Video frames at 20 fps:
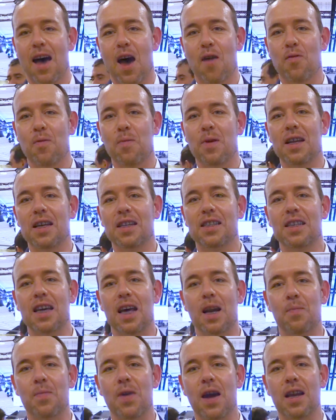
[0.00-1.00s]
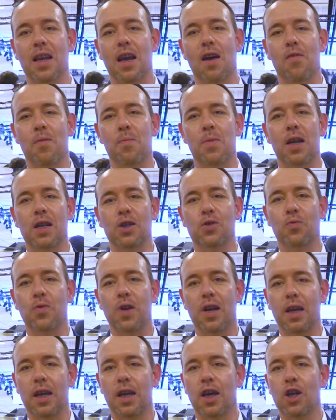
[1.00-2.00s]
everybody's celebrating, everybody's
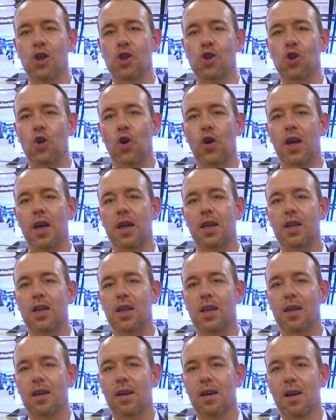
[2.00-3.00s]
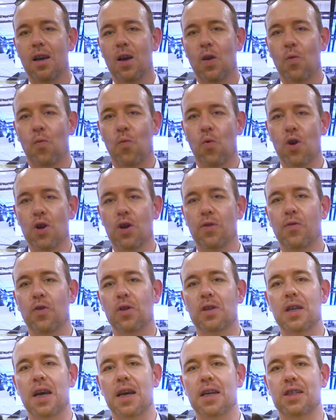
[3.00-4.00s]
really enjoying the
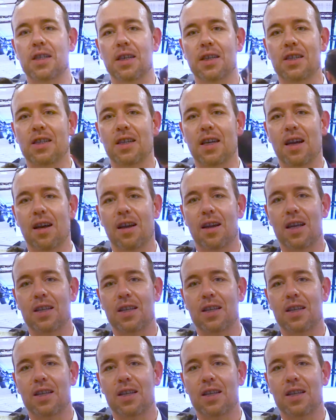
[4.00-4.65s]
wonderful tastings here.